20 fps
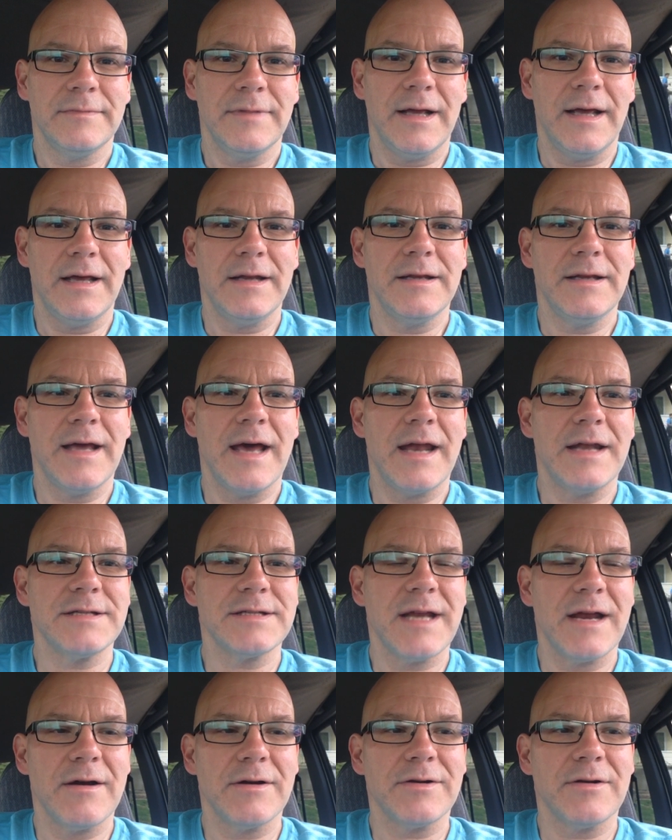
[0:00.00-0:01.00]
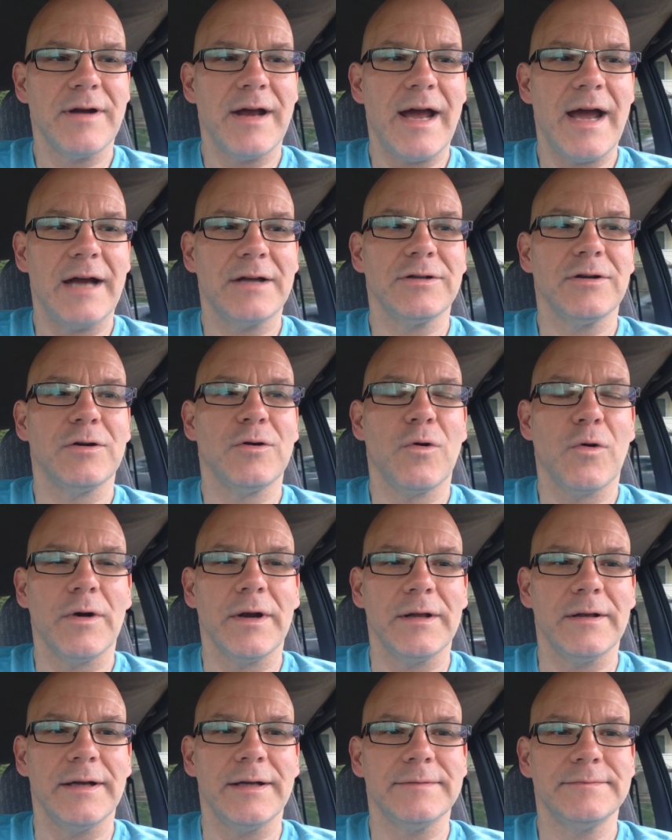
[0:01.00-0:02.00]
and had his character act
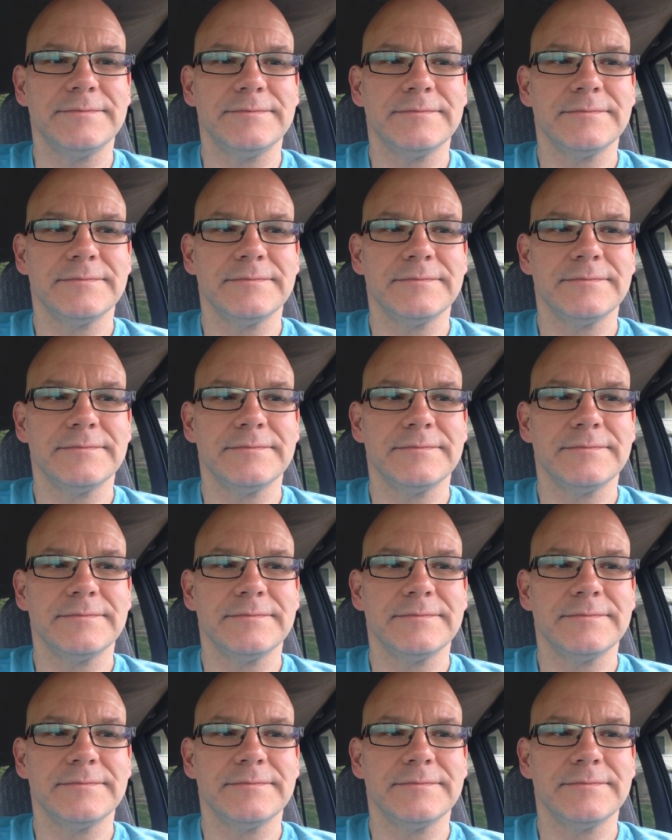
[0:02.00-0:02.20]
accordingly.